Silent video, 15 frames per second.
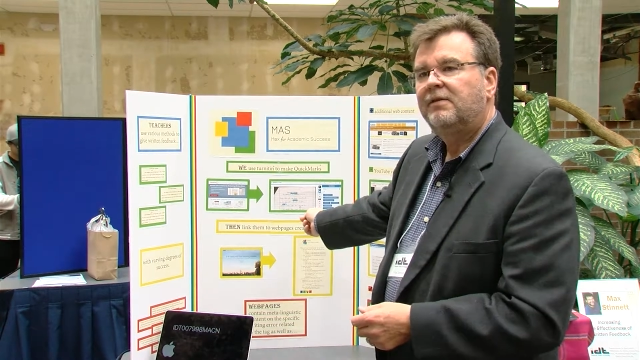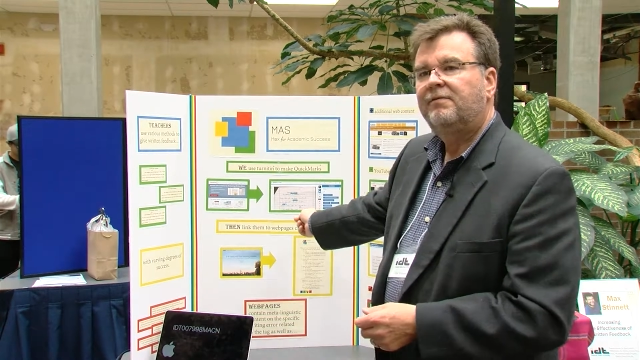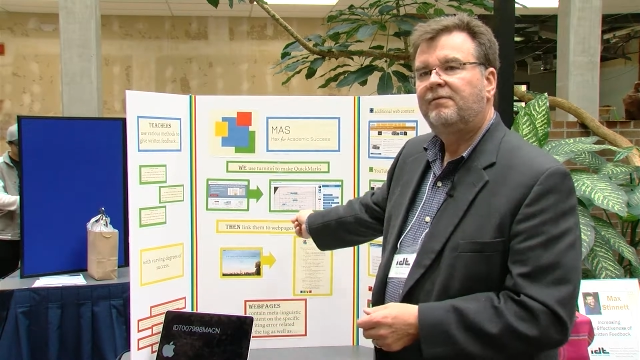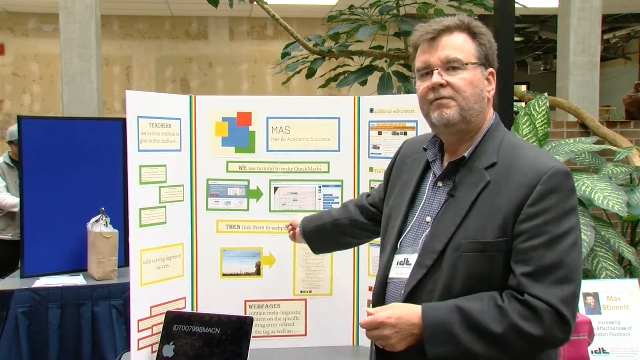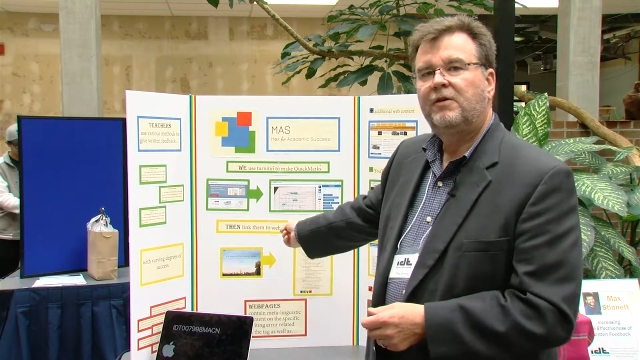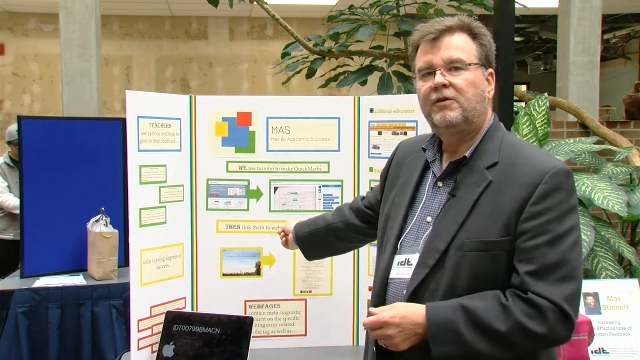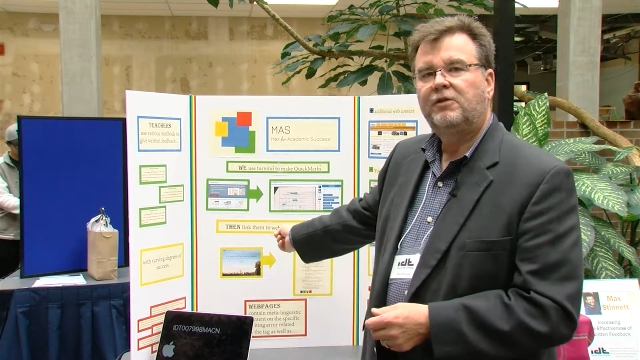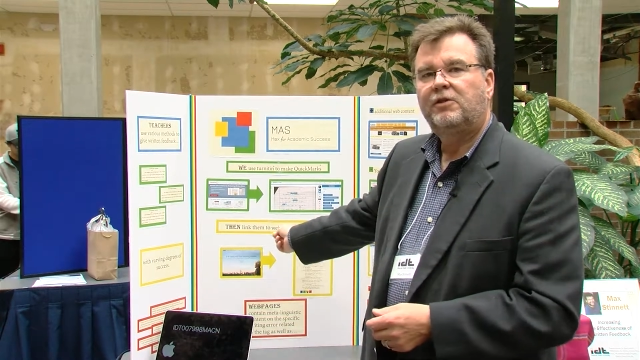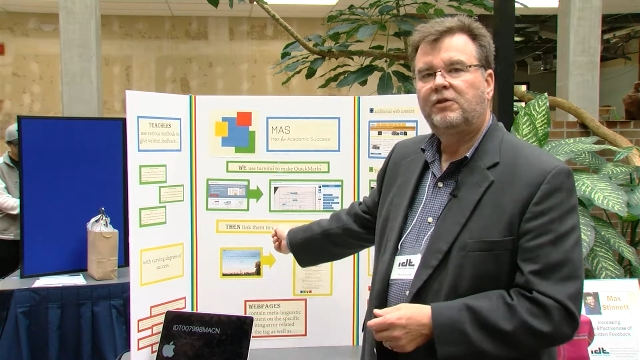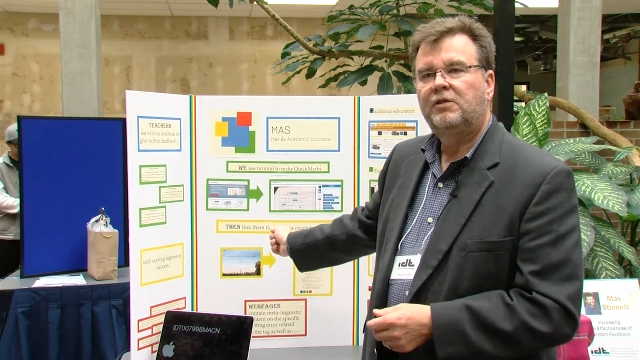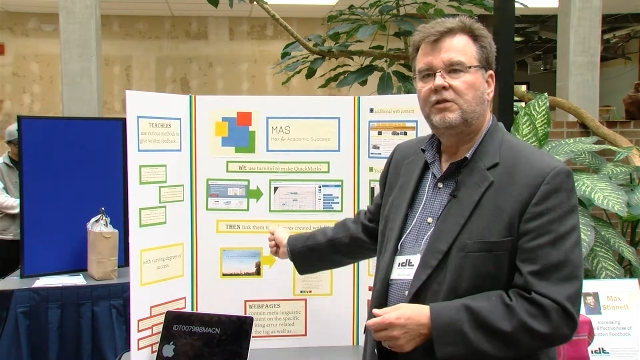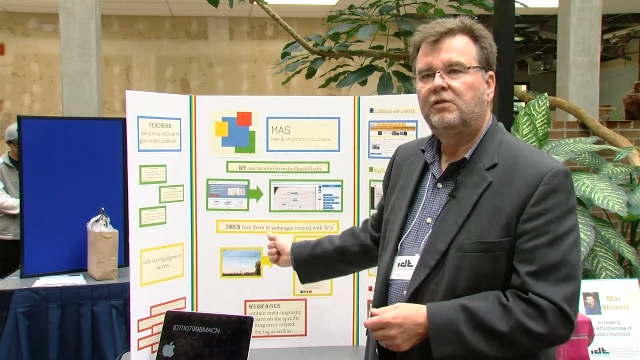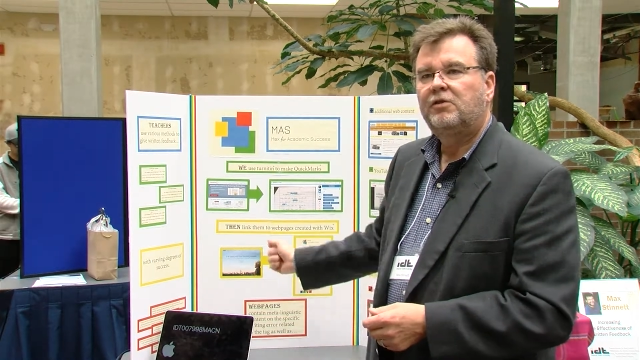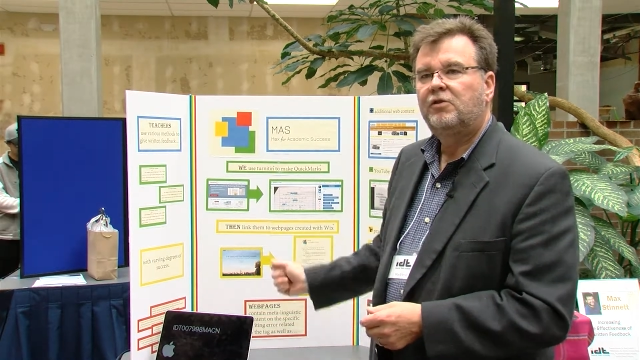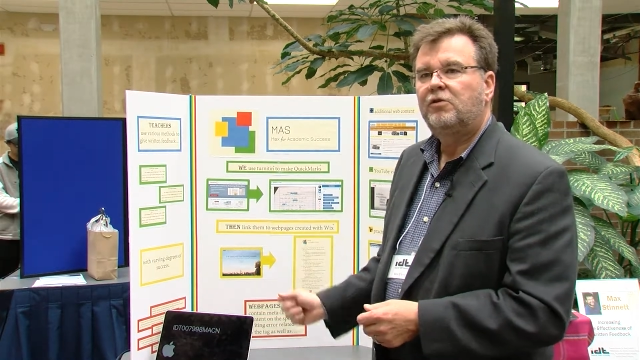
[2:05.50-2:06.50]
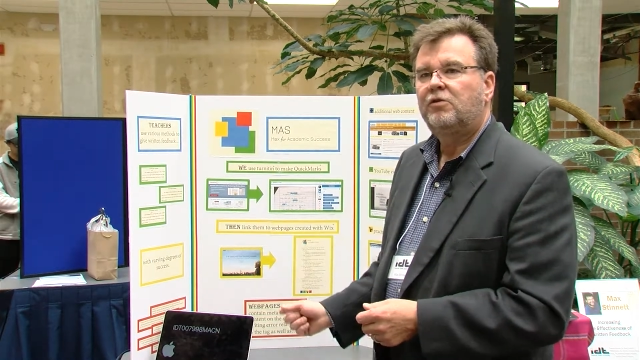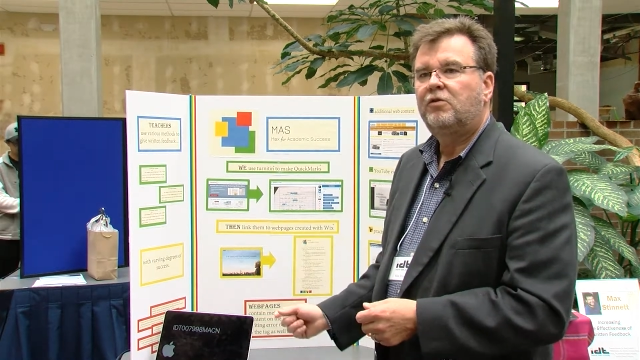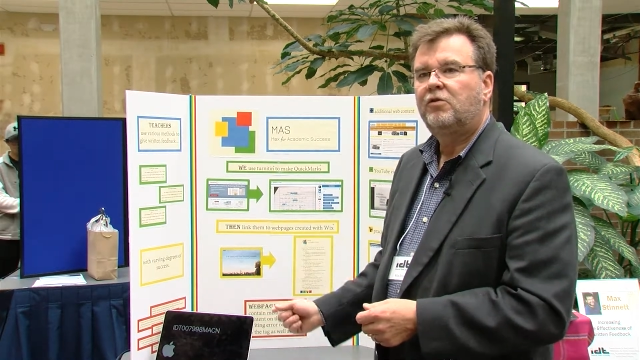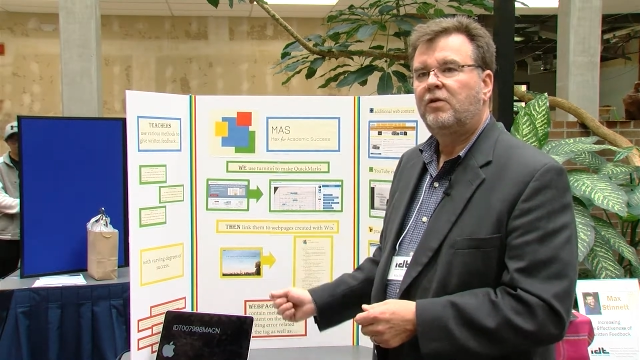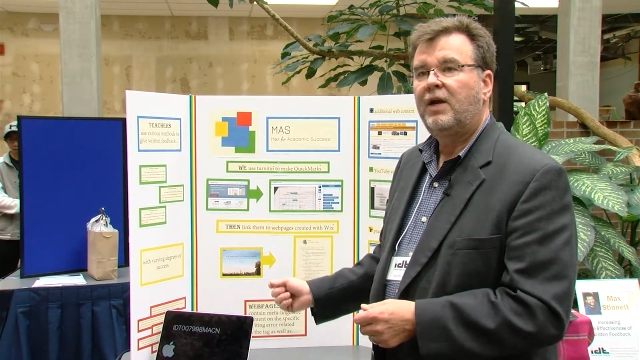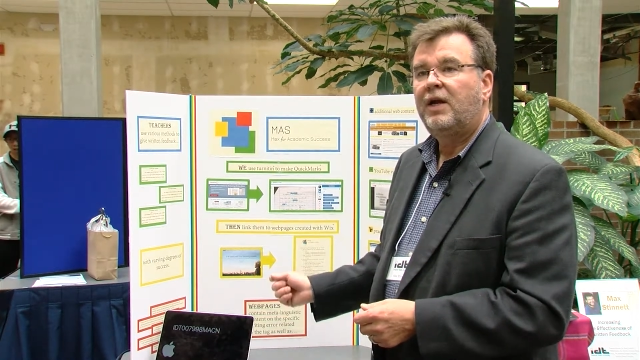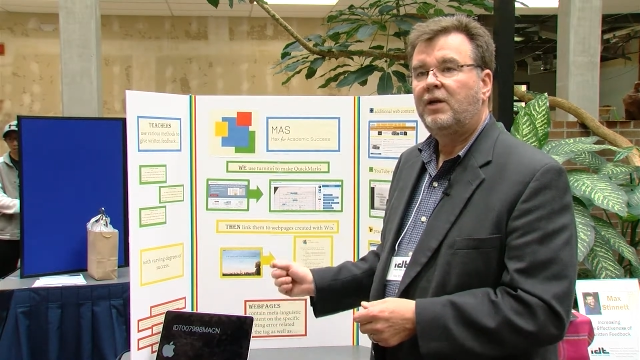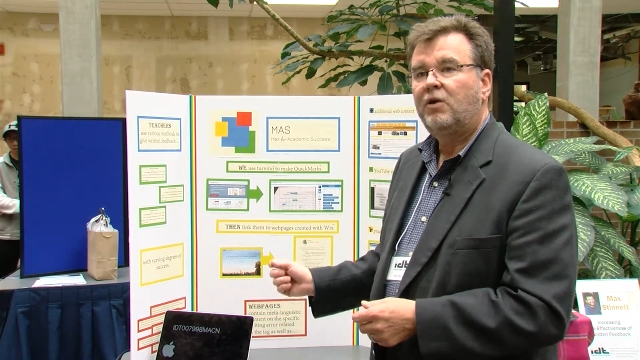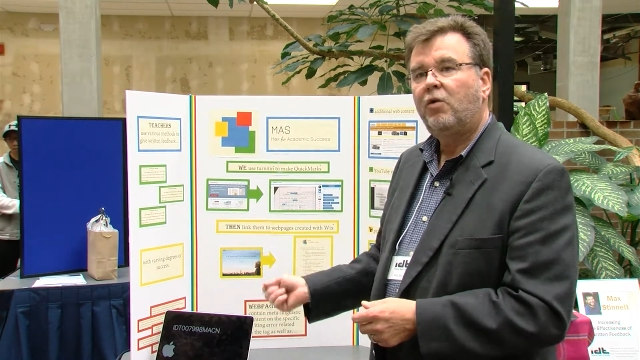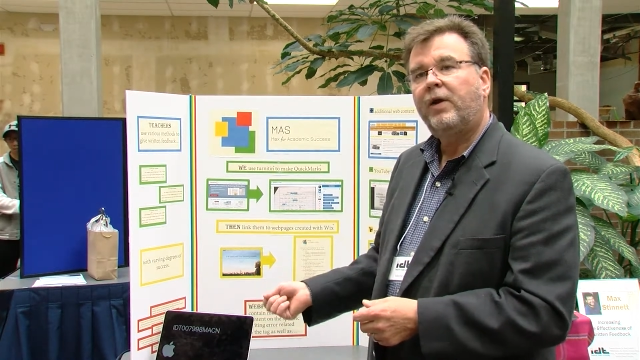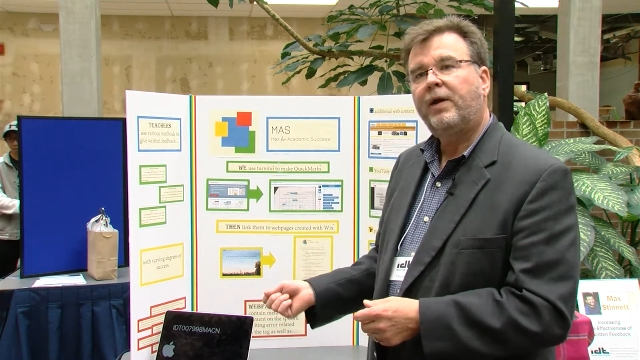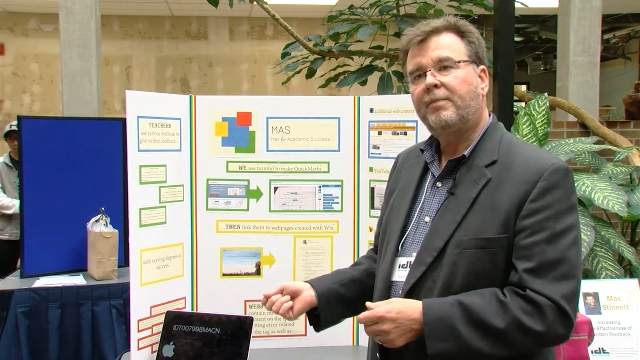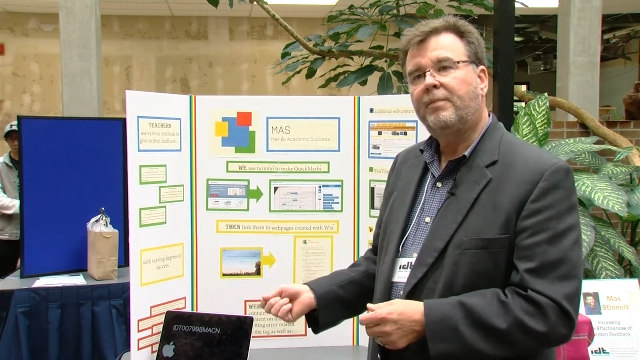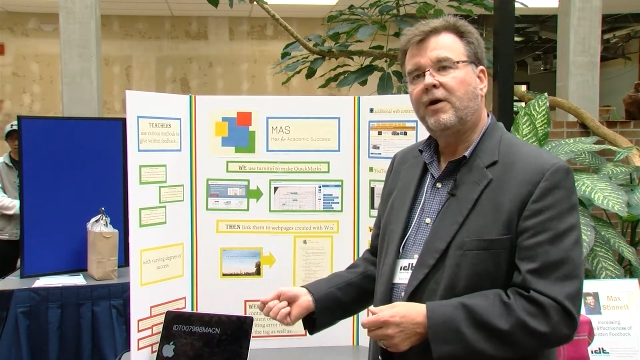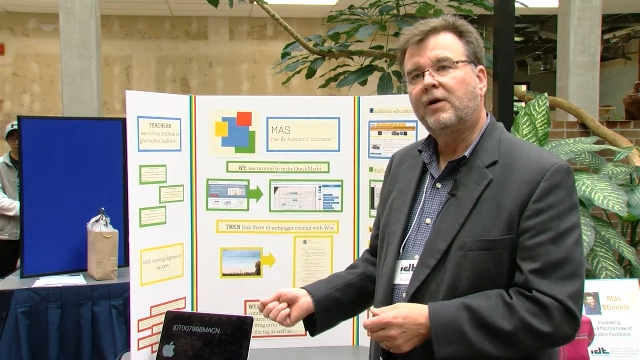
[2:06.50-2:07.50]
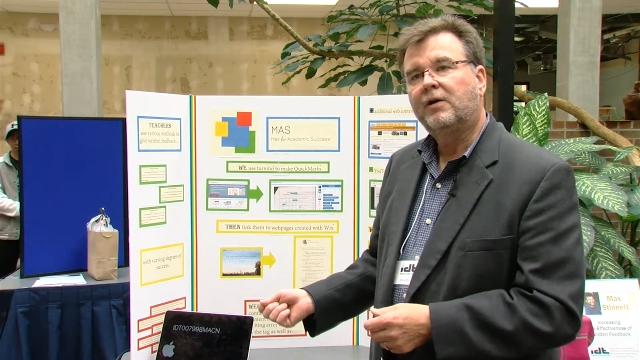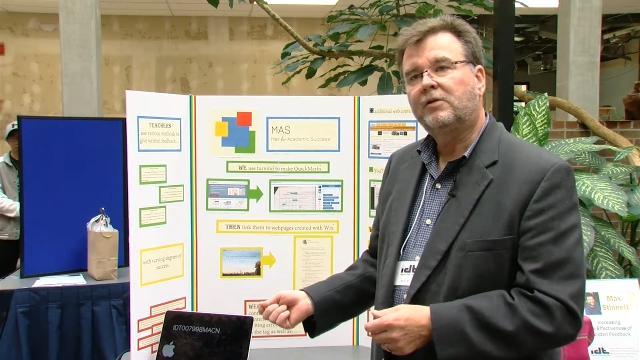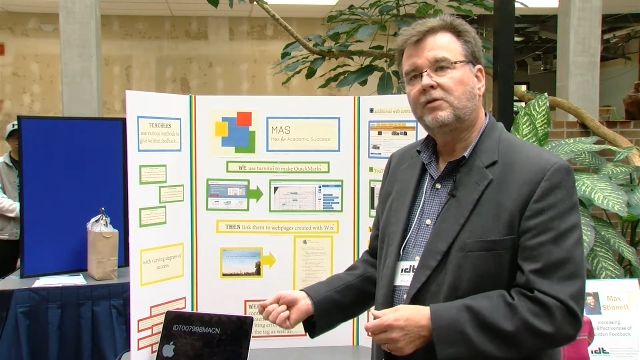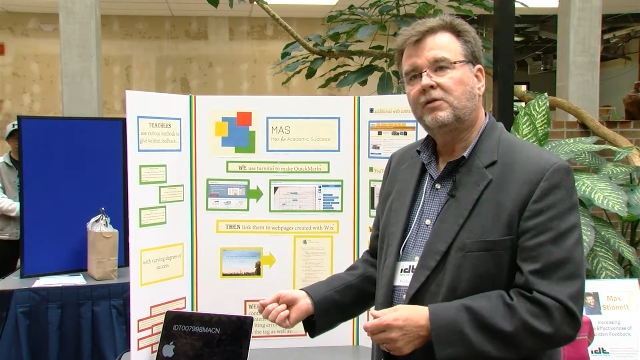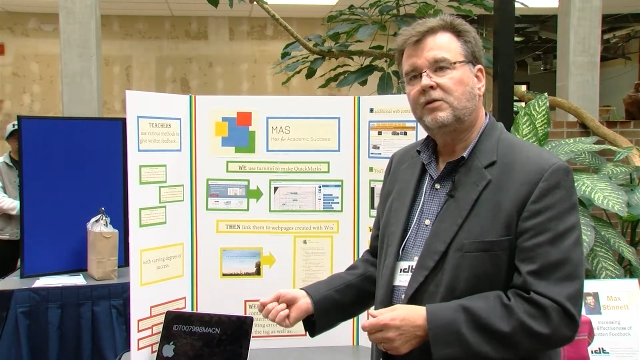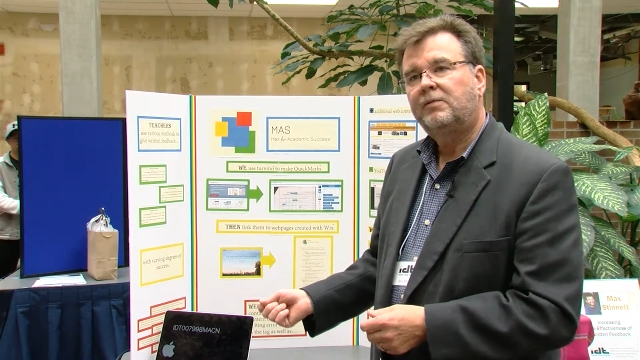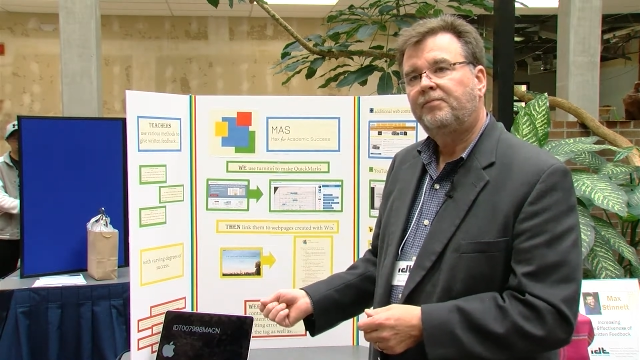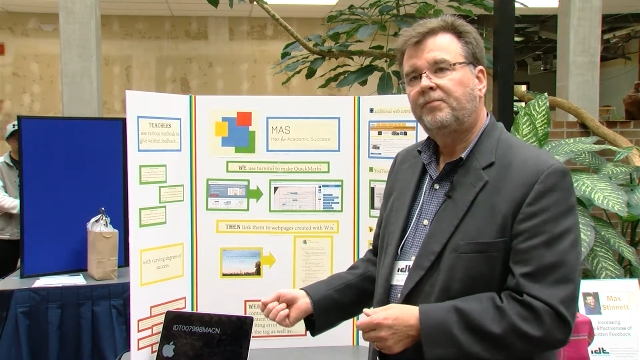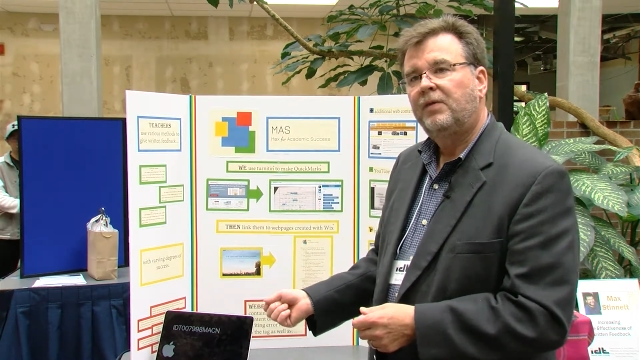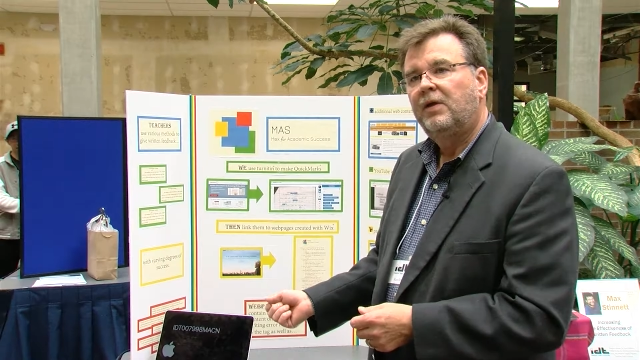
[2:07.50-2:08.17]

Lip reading: a function to create quick marks.